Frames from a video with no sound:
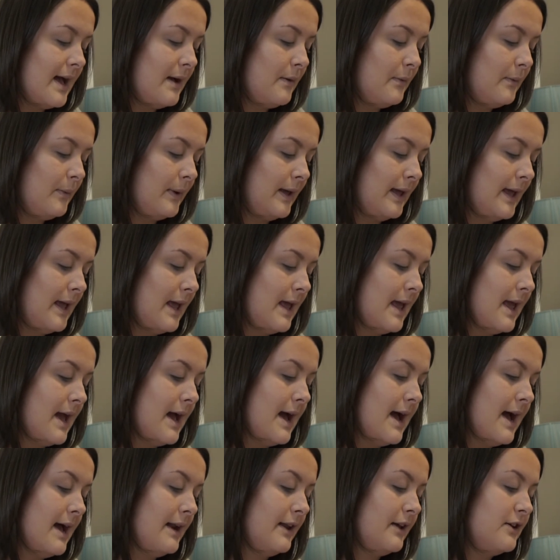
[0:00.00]
We
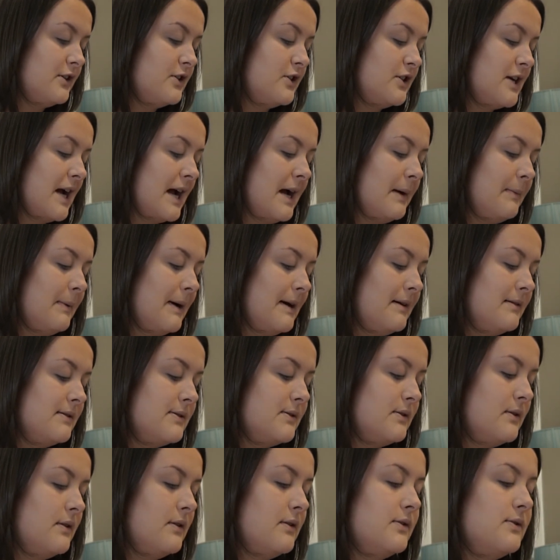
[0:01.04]
had a good chat about
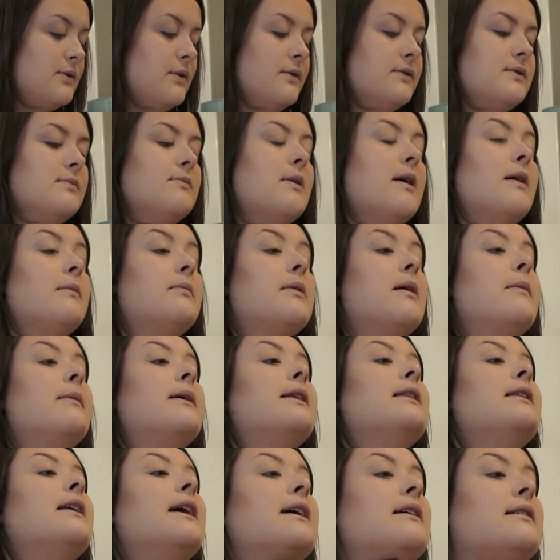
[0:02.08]
sort of some
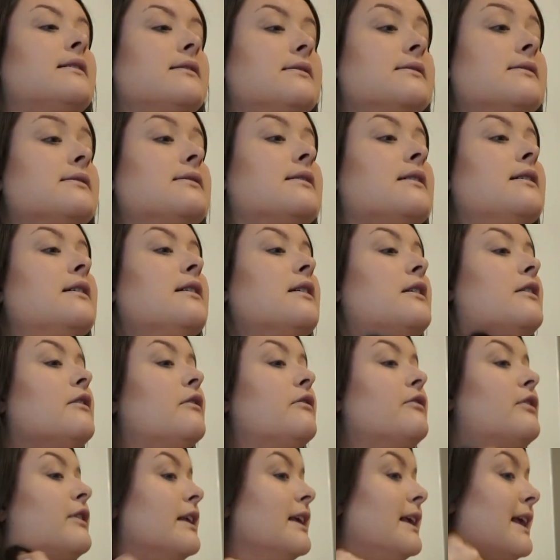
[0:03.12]
upcoming things
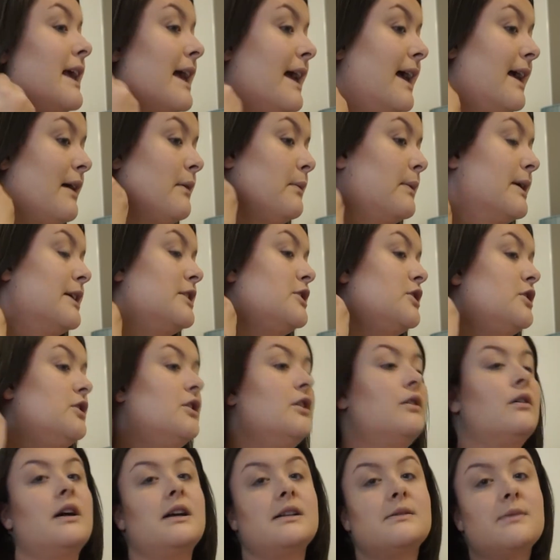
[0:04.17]
for the year, which
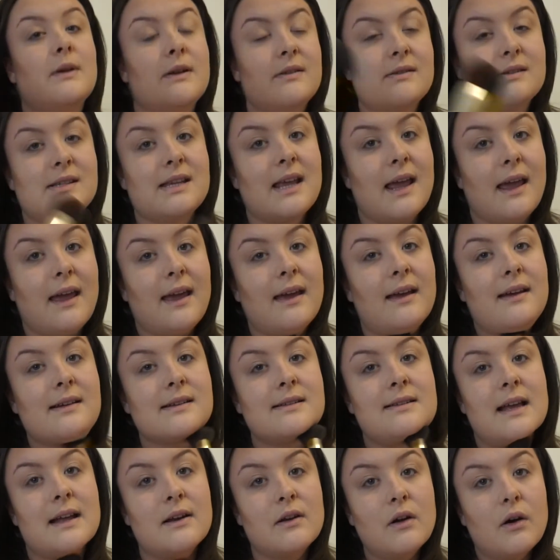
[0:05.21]
you guys won't see
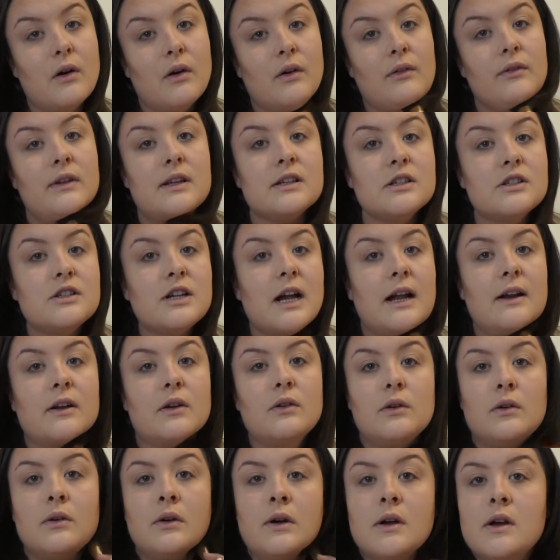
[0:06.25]
because they're not on this
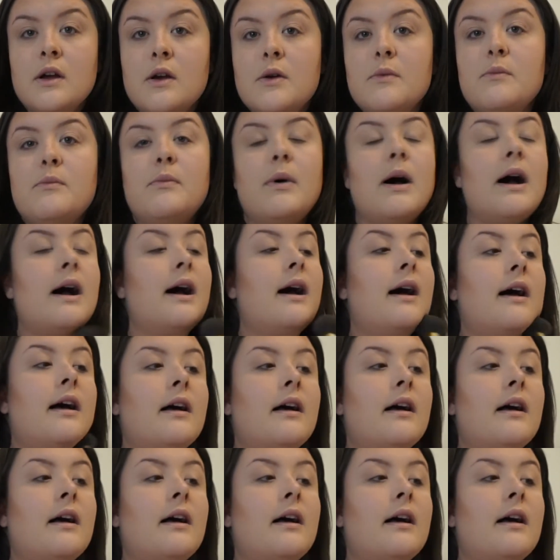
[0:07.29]
channel, but